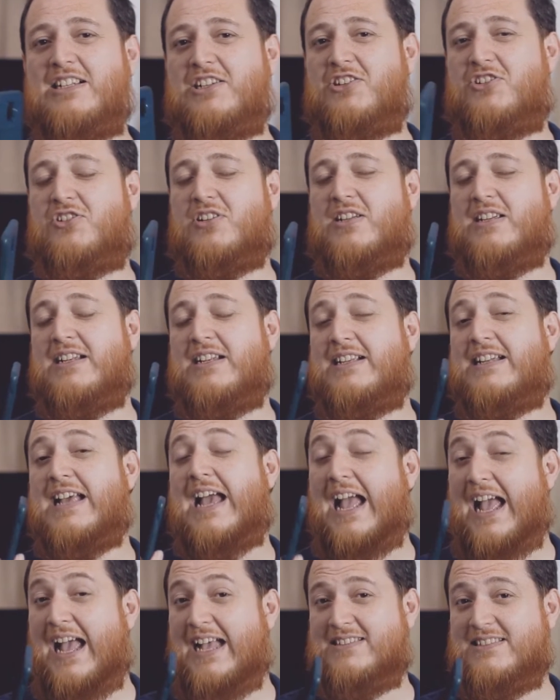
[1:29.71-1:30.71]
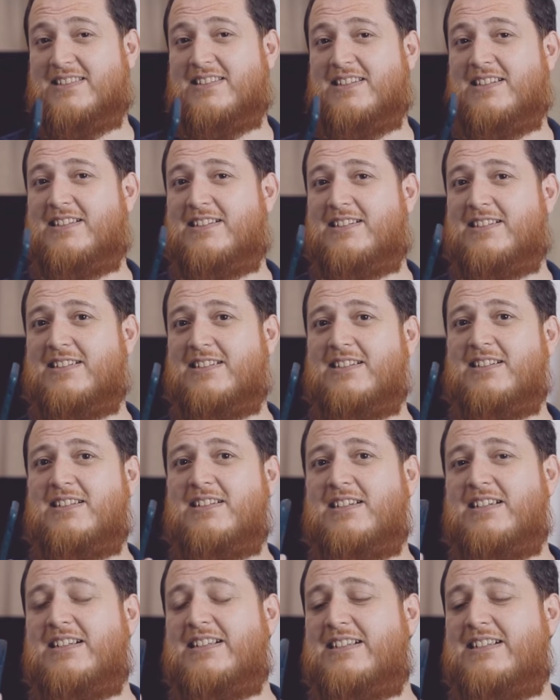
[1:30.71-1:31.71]
it it has it
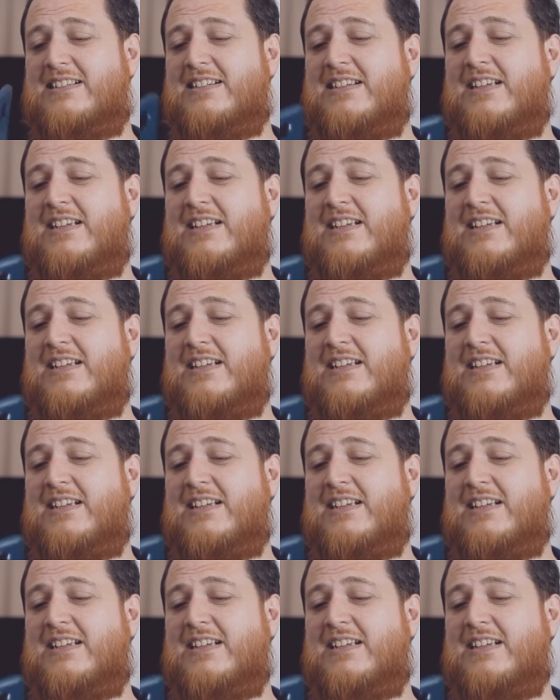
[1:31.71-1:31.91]
uh, it